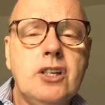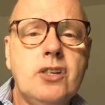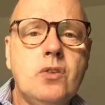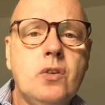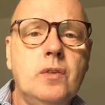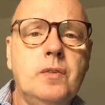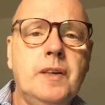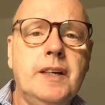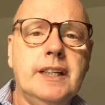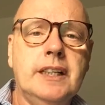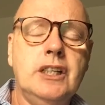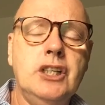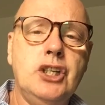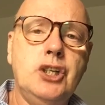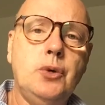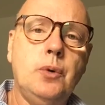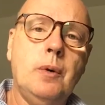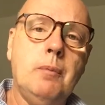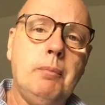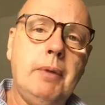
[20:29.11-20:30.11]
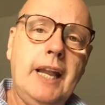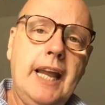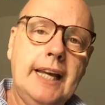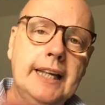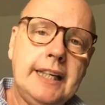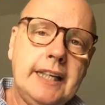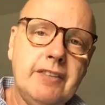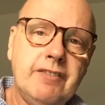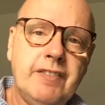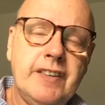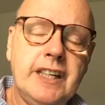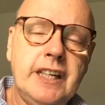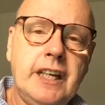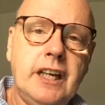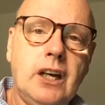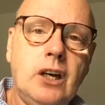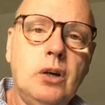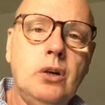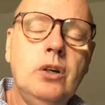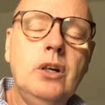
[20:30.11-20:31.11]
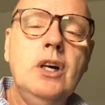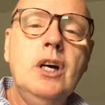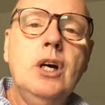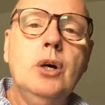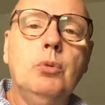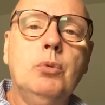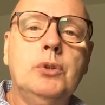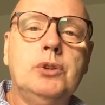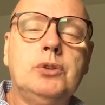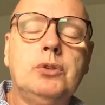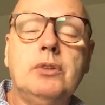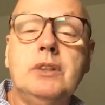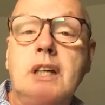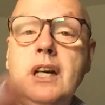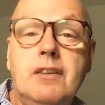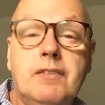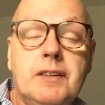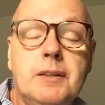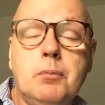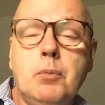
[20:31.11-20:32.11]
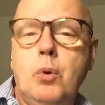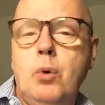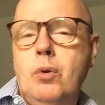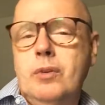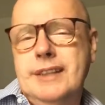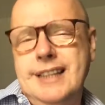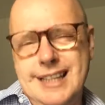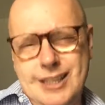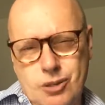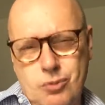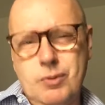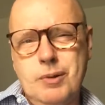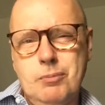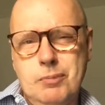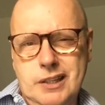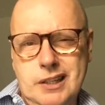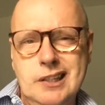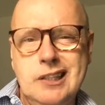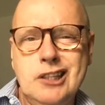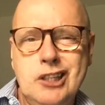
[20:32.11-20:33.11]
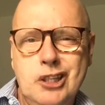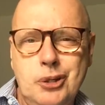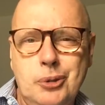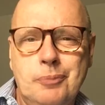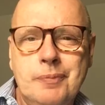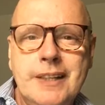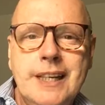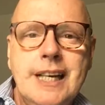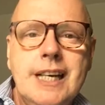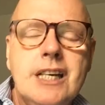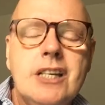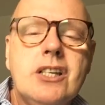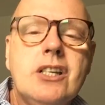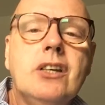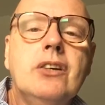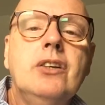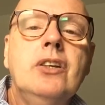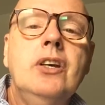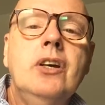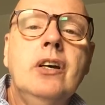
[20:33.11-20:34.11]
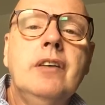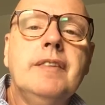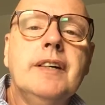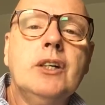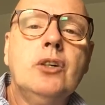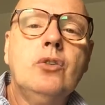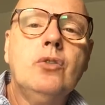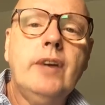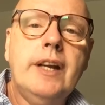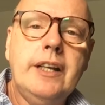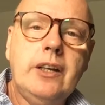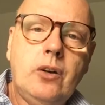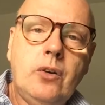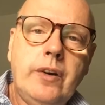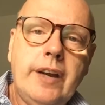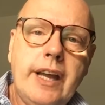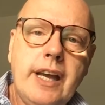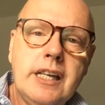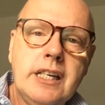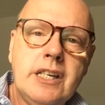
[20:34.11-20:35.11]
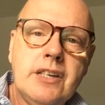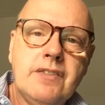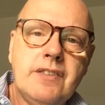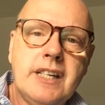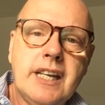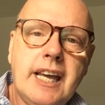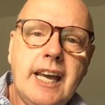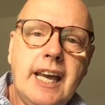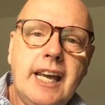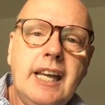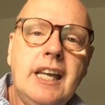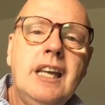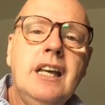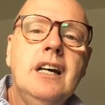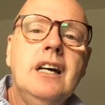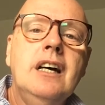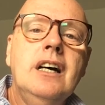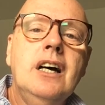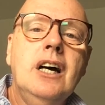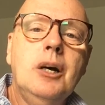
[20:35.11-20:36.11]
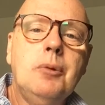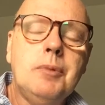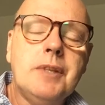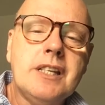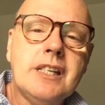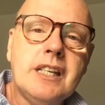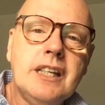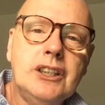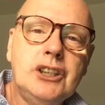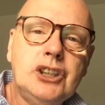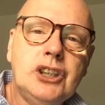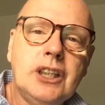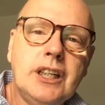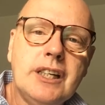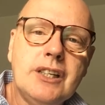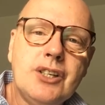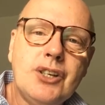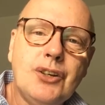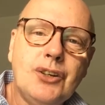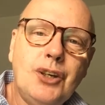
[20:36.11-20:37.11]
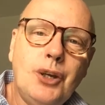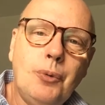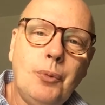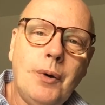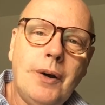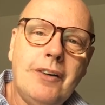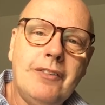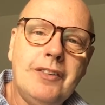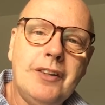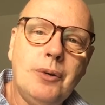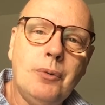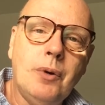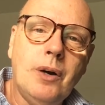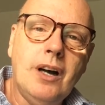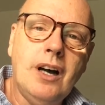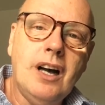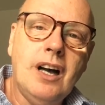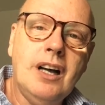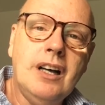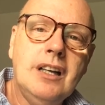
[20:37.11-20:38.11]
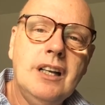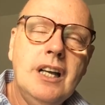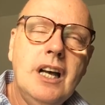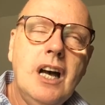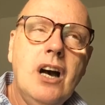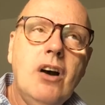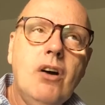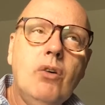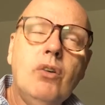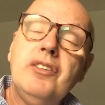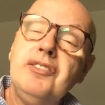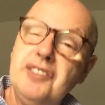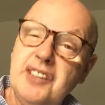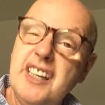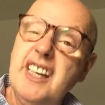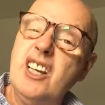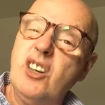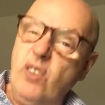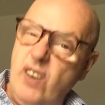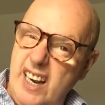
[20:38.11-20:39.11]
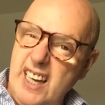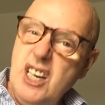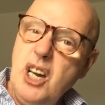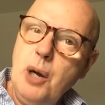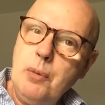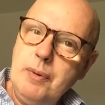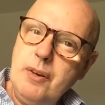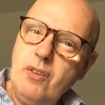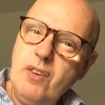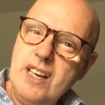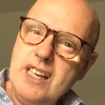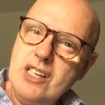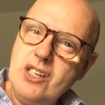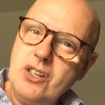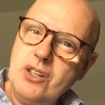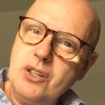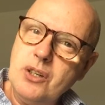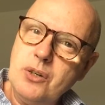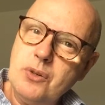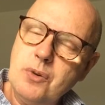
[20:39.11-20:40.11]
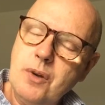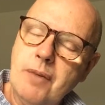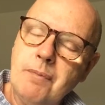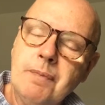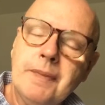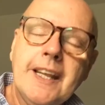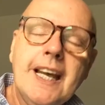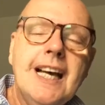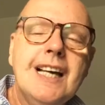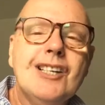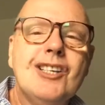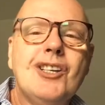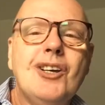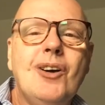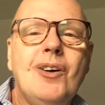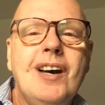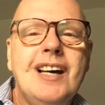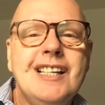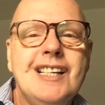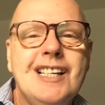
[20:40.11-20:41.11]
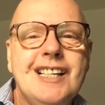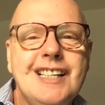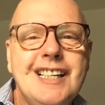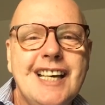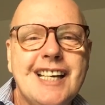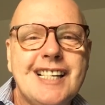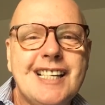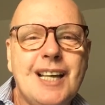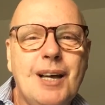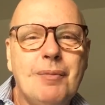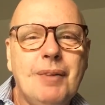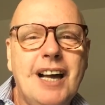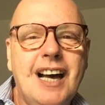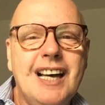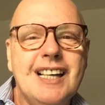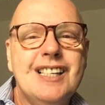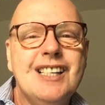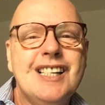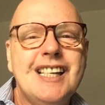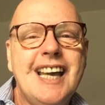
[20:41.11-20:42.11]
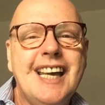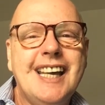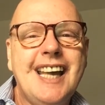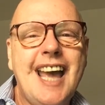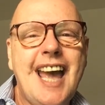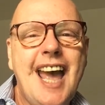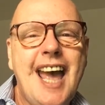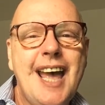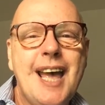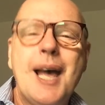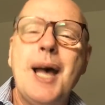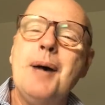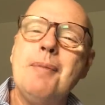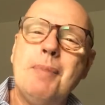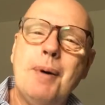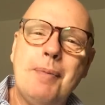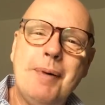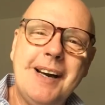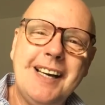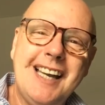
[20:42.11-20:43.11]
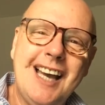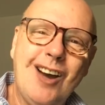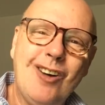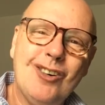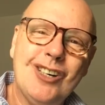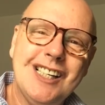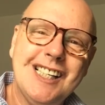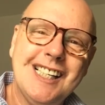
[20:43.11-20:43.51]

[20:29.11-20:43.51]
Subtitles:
So if I can do a blanket video which will cover them all, that's what I'm going to do. So you have a great creative day. Hope the sun shines on you wherever you are, or if you need rain, hope it rains on you as well. So until next time, guys, take care. Bye bye now.